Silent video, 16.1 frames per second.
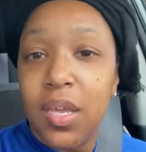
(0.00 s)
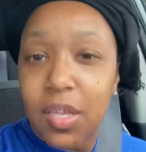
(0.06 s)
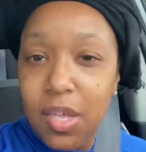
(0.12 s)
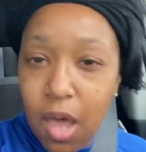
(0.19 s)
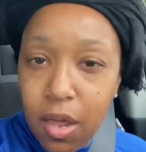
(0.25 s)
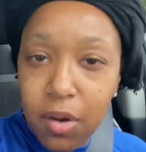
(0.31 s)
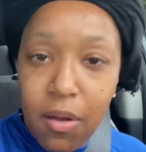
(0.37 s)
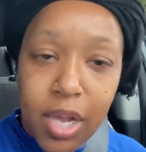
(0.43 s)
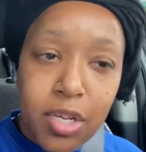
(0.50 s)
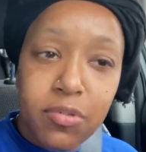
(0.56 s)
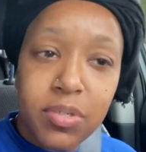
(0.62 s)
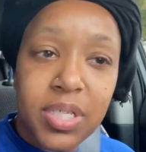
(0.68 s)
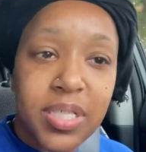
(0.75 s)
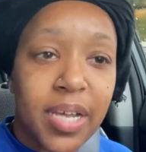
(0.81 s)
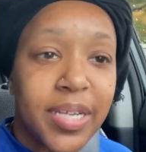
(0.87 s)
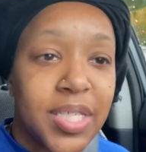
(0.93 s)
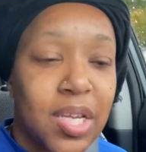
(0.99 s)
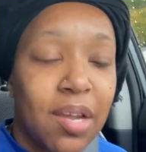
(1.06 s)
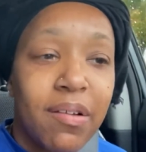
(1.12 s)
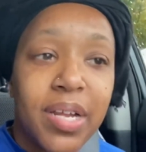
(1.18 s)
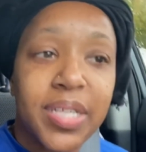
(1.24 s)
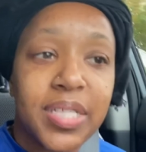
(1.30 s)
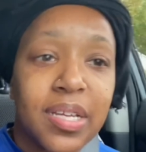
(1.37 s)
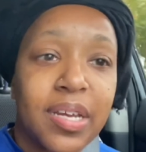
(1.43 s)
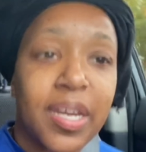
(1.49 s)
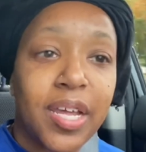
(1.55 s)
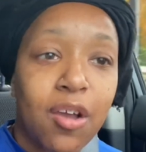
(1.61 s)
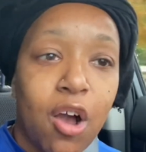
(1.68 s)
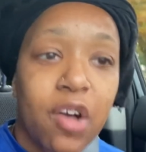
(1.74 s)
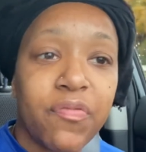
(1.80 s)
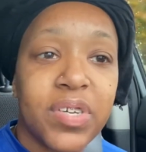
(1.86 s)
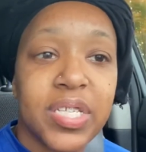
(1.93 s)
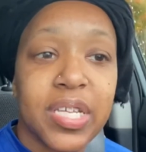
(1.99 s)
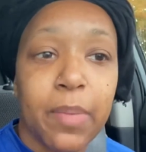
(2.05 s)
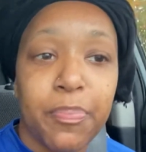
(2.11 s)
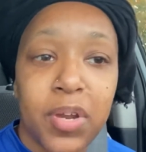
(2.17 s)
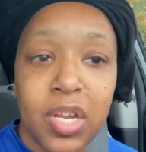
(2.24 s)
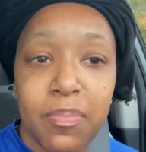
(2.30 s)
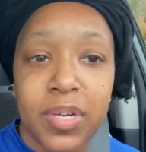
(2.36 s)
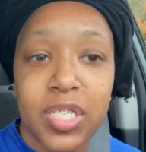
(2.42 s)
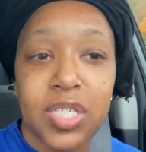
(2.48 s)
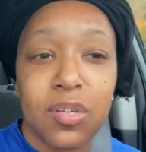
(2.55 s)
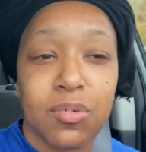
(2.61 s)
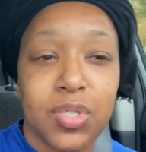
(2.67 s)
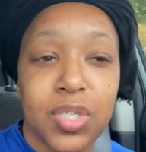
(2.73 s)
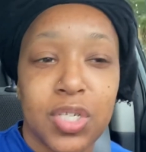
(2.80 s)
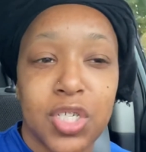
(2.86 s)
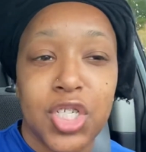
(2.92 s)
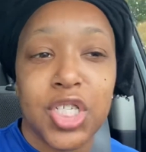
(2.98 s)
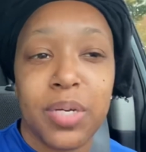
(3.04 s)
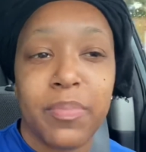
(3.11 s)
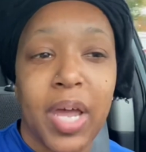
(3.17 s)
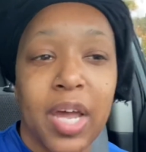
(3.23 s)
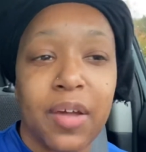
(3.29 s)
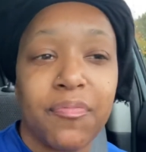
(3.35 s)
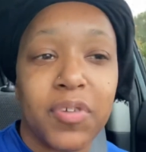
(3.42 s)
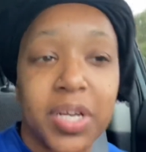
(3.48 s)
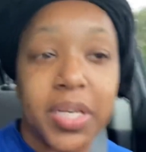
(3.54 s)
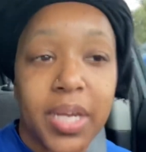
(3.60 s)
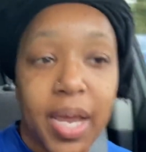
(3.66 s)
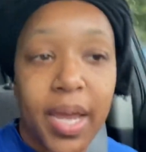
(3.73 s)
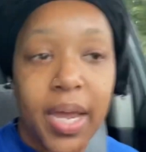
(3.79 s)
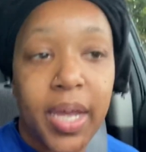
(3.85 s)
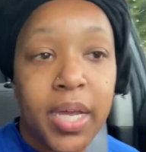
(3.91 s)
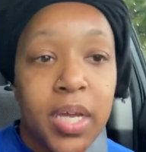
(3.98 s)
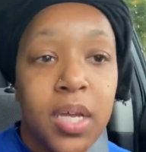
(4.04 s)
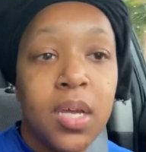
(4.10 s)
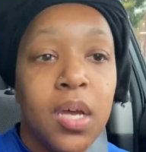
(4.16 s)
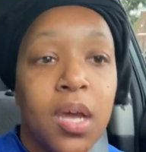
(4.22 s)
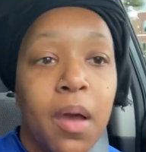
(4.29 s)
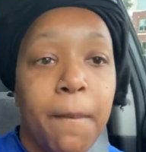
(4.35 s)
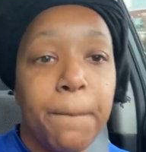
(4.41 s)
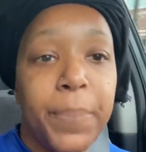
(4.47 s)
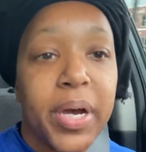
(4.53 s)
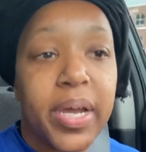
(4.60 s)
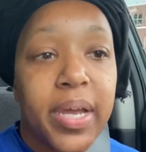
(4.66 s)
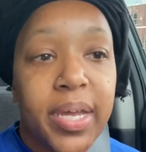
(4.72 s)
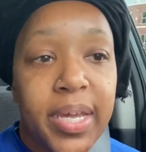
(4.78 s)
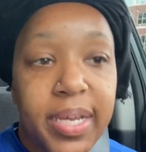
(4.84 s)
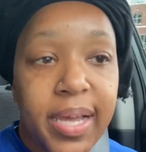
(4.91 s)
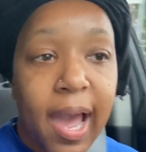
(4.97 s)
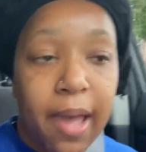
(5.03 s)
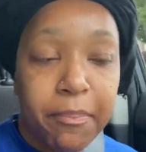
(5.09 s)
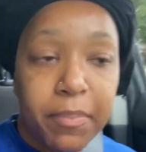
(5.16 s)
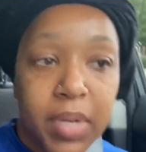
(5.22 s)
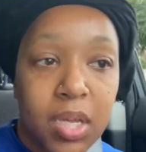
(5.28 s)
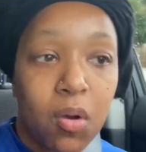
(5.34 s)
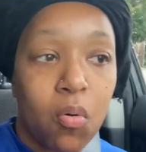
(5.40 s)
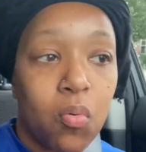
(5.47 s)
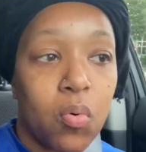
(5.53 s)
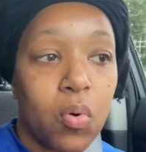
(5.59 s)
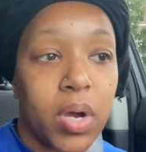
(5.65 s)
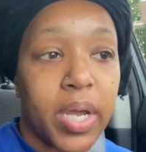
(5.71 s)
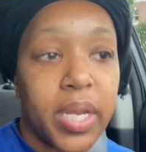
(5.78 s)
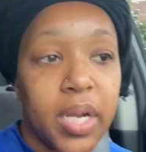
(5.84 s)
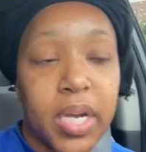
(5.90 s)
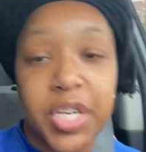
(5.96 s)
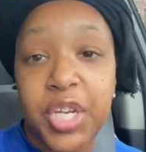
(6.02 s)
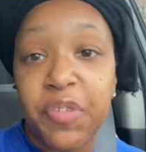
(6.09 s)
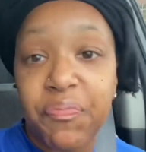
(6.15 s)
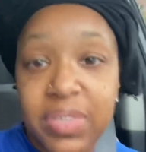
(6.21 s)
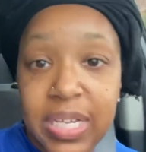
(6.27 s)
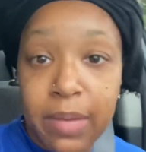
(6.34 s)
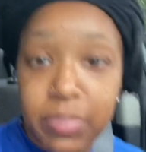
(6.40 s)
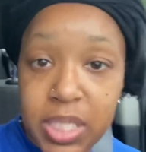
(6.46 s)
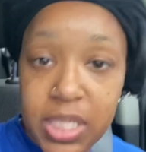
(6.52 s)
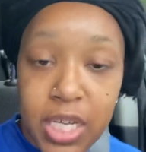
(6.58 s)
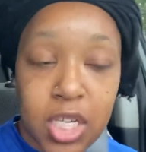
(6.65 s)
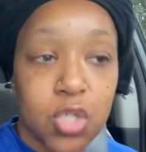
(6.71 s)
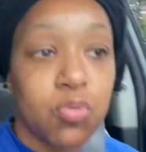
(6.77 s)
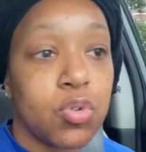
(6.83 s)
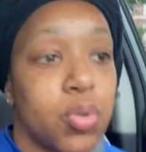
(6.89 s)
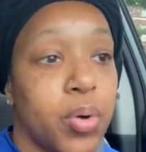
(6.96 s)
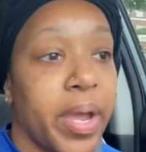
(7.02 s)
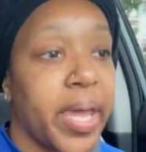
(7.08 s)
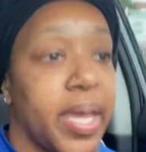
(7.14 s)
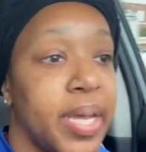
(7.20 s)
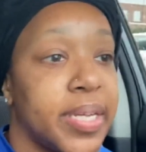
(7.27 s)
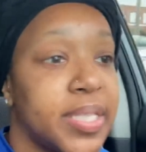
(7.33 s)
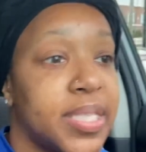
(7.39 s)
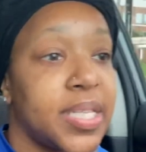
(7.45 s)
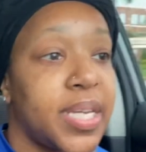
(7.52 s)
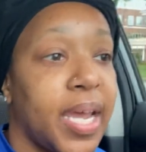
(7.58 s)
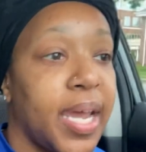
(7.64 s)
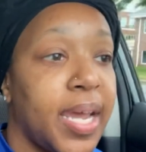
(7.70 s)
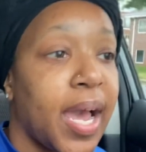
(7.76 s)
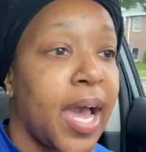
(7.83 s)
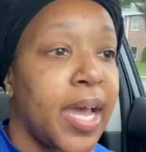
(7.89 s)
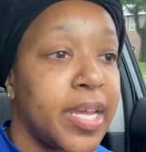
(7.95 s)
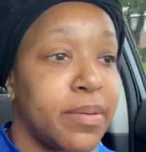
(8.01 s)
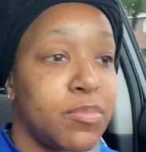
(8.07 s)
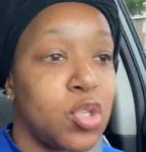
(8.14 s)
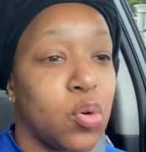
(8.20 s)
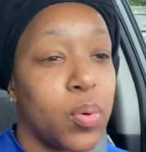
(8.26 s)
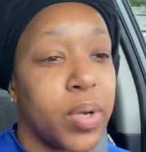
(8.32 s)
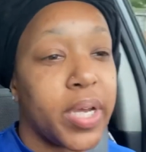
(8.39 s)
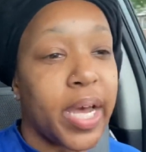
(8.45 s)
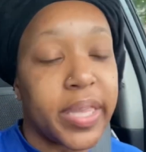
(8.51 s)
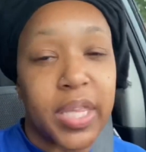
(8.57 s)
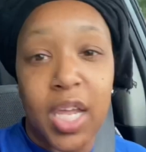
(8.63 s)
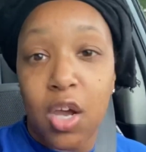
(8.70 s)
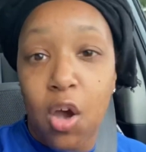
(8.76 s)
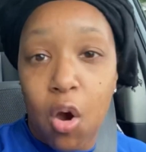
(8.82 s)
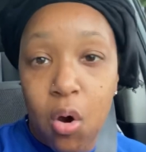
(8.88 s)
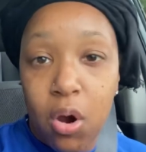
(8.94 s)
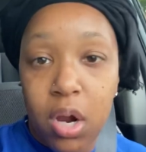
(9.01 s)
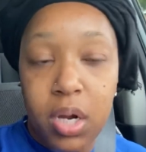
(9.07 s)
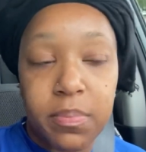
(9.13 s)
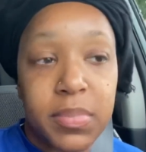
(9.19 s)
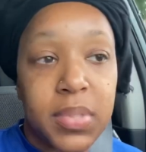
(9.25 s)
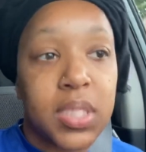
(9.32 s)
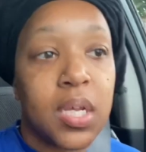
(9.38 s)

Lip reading: Y'all know I usually take Saturday and Sunday off because I pretty much go to the gym every day, but he got me on a different type of schedule, and today I am doing, I think, arms,